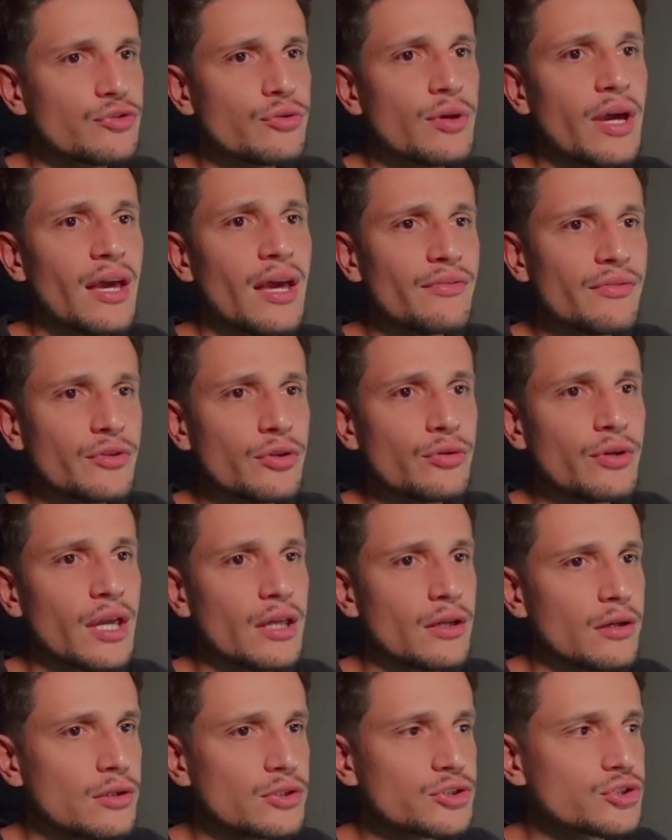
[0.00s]
You
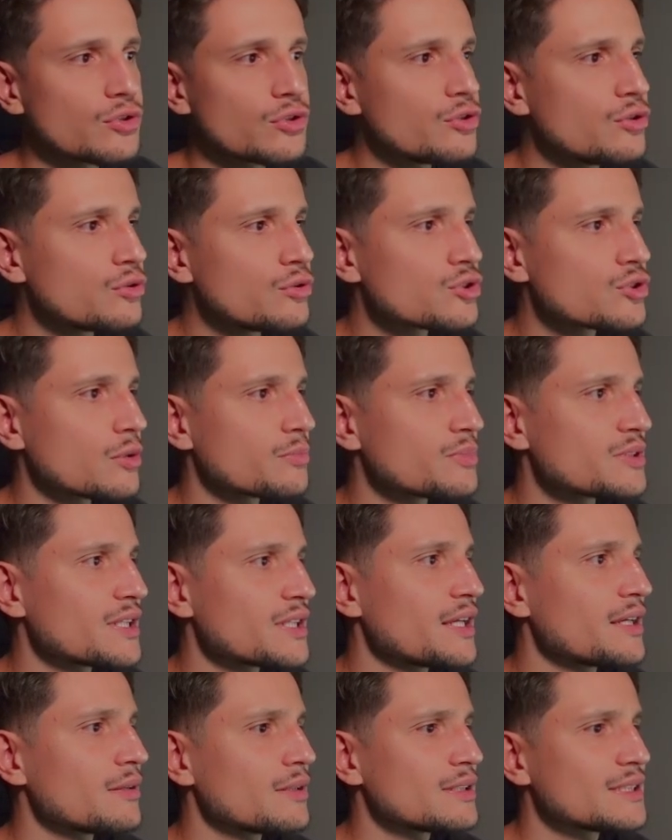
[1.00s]
can also use some
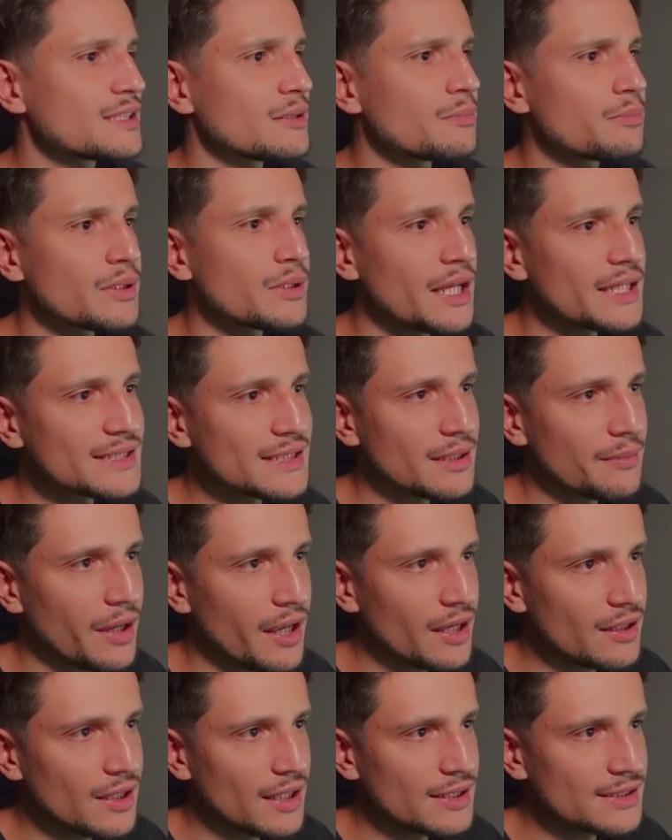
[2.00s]
simple
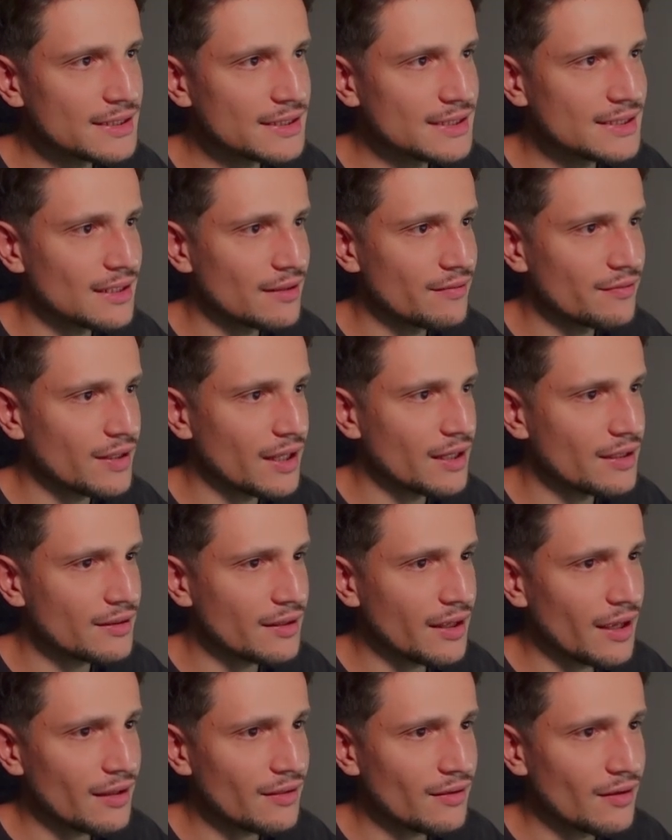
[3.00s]
SMA lines and stuff like
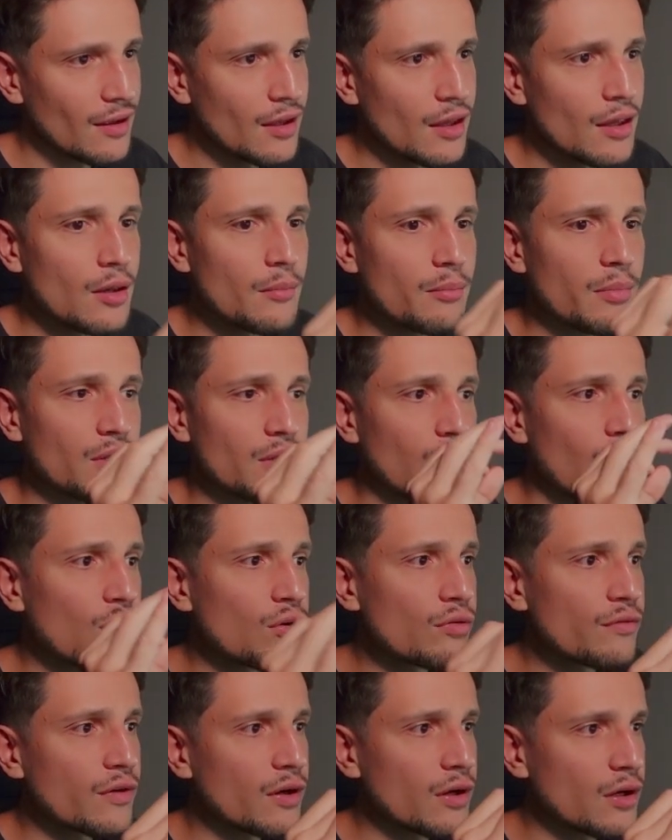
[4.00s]
that, but
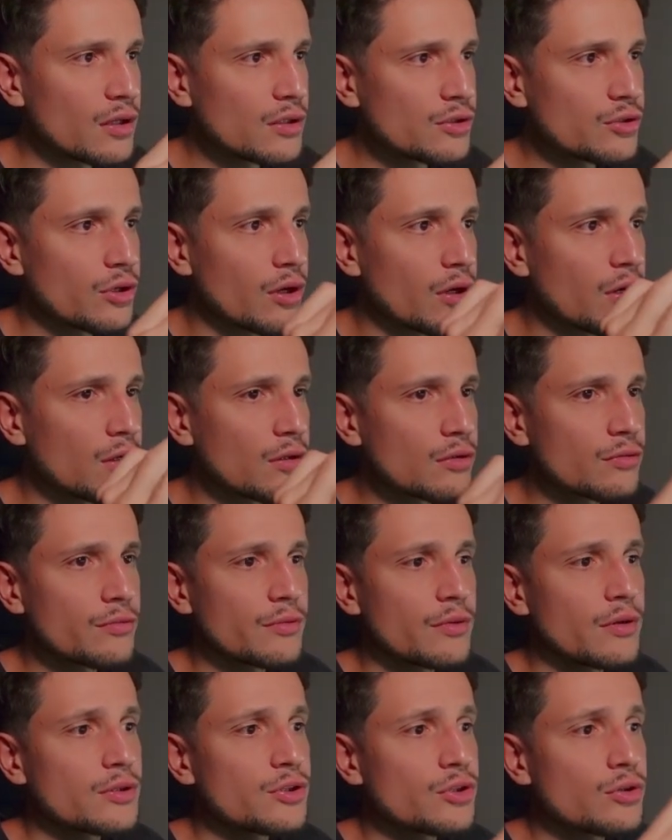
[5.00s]
overall
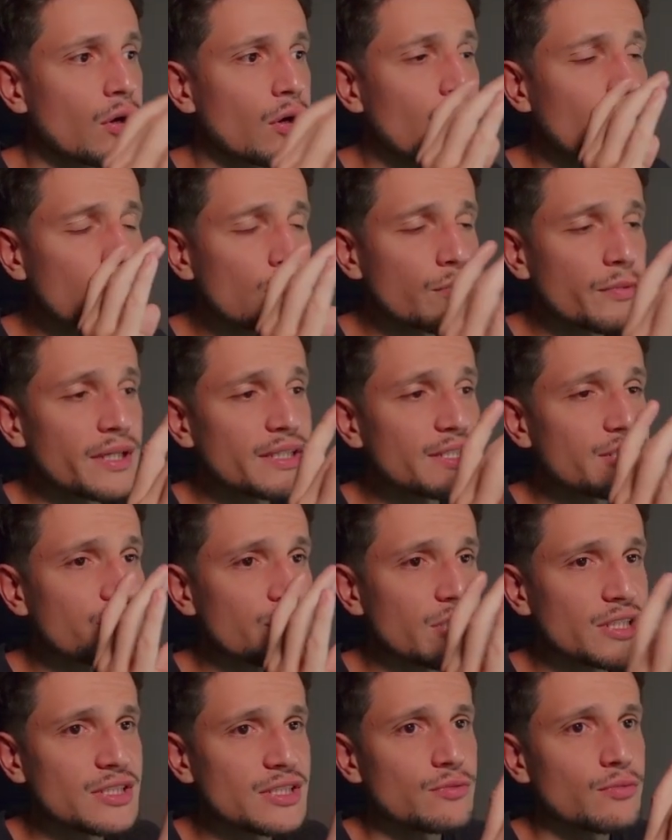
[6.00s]
you always
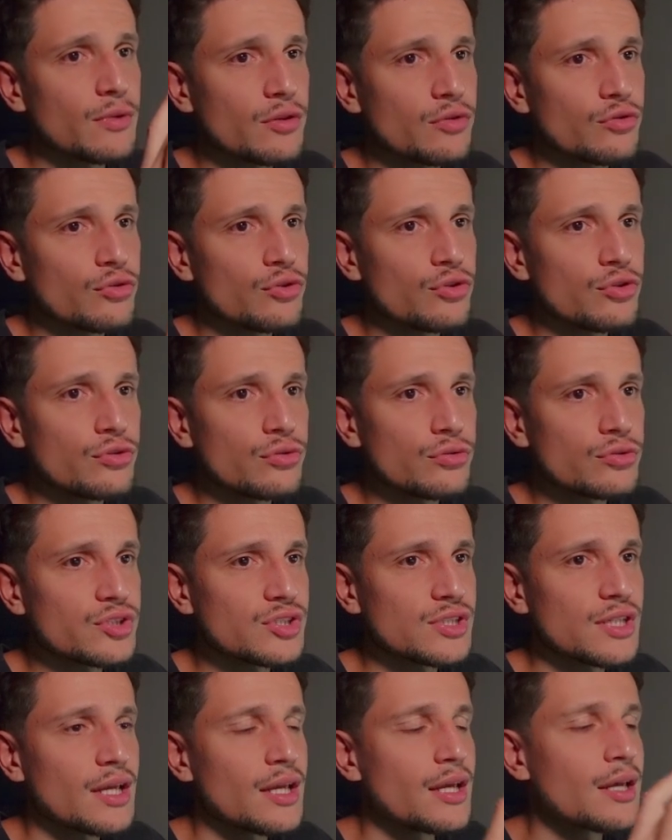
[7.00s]
just want to
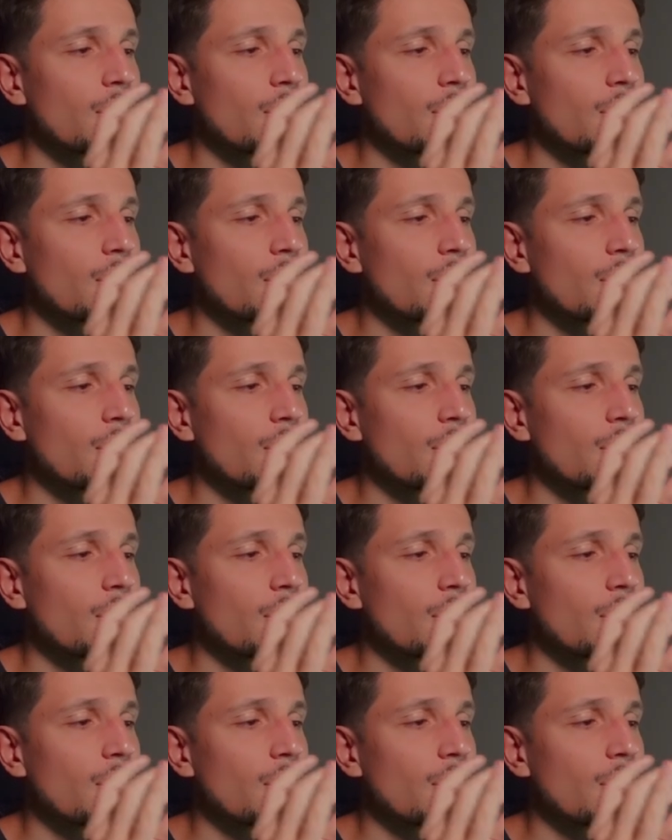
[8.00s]
use,